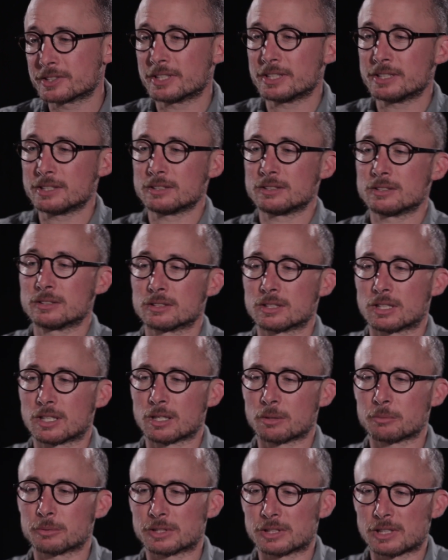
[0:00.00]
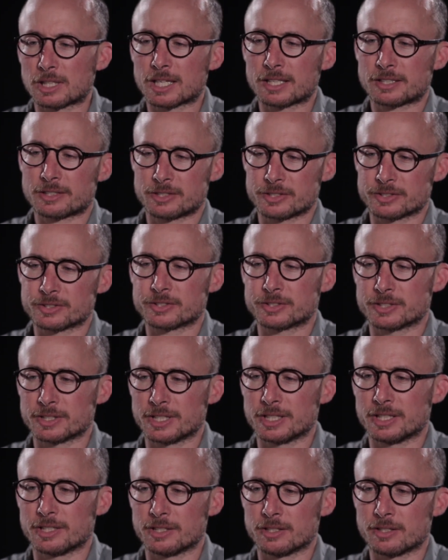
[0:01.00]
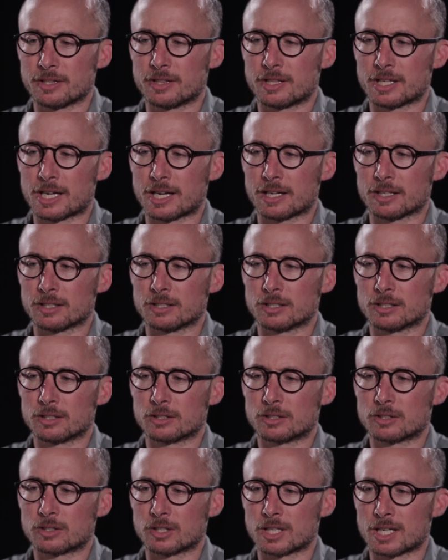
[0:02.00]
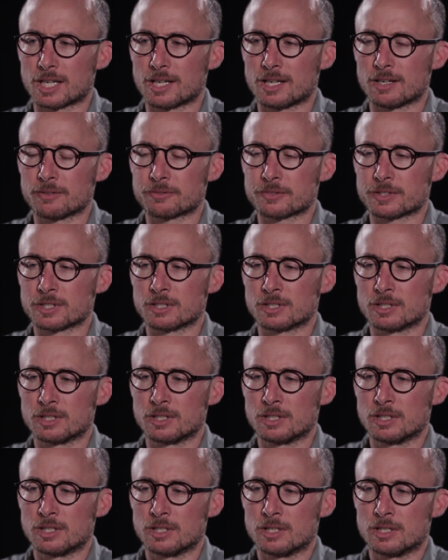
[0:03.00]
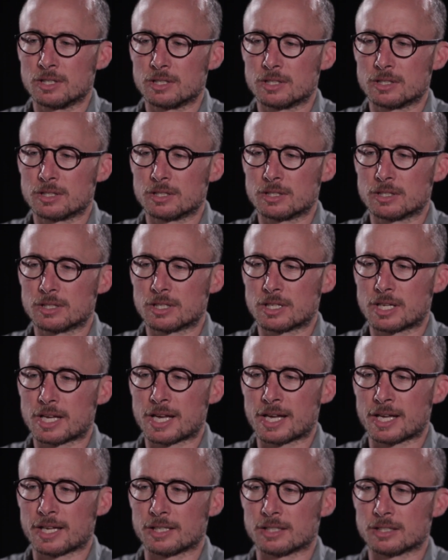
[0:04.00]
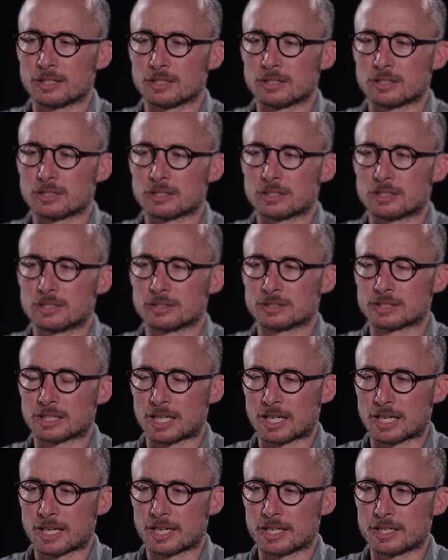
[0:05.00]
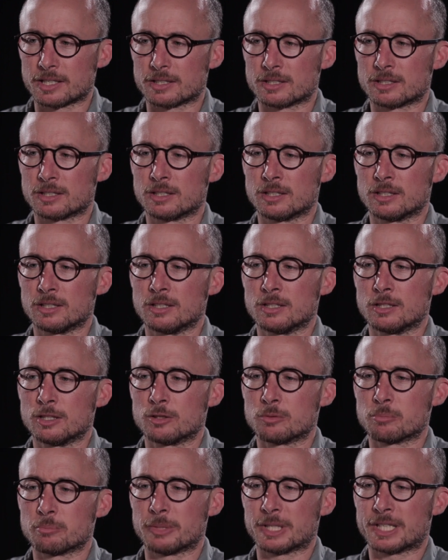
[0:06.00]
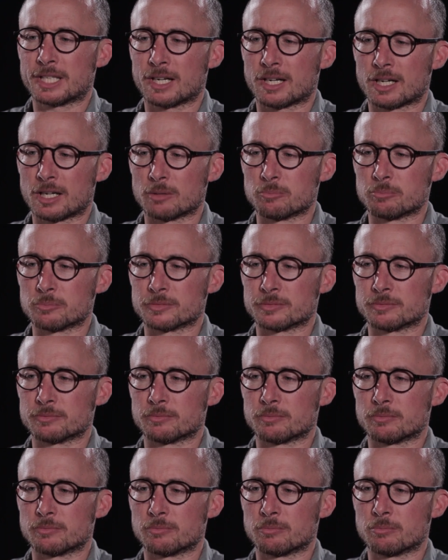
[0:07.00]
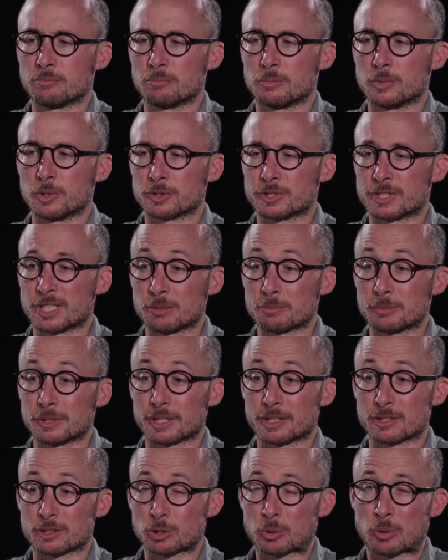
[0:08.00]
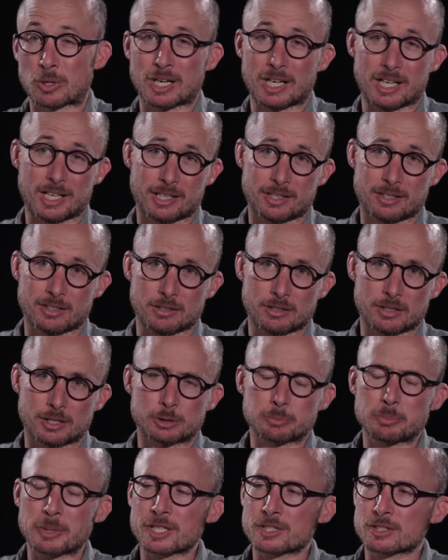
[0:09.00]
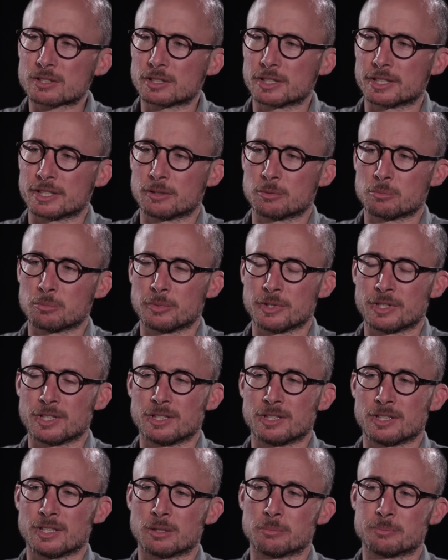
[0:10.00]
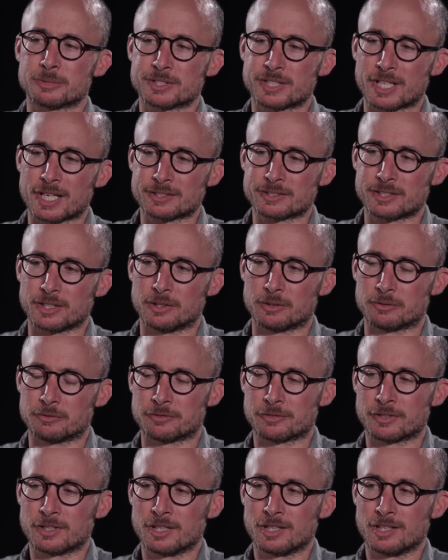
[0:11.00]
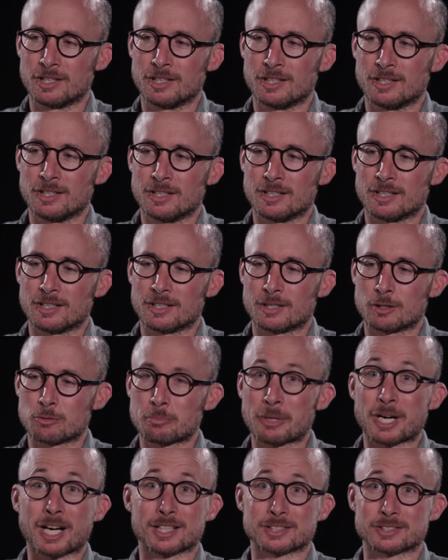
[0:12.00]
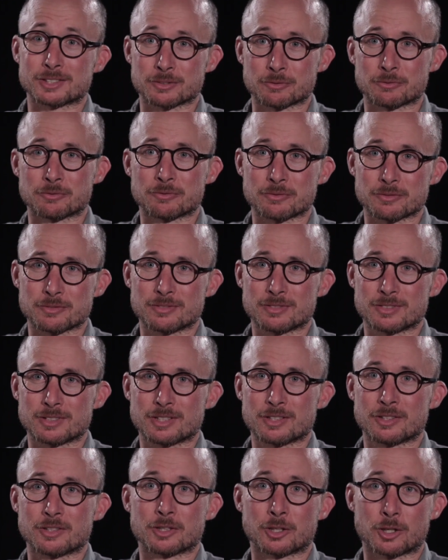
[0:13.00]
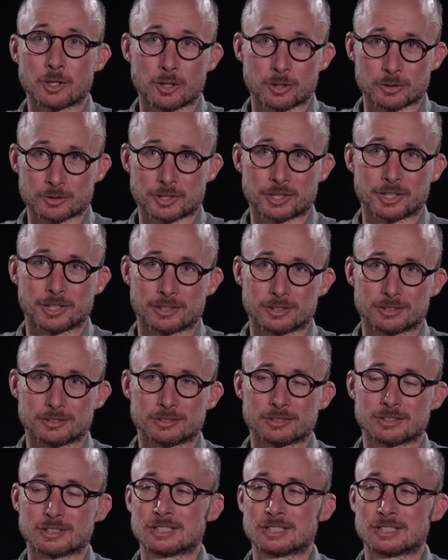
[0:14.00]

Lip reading: see? I would like to see that craft and design become more deeply entwined, especially within the obsessive parts of the culture.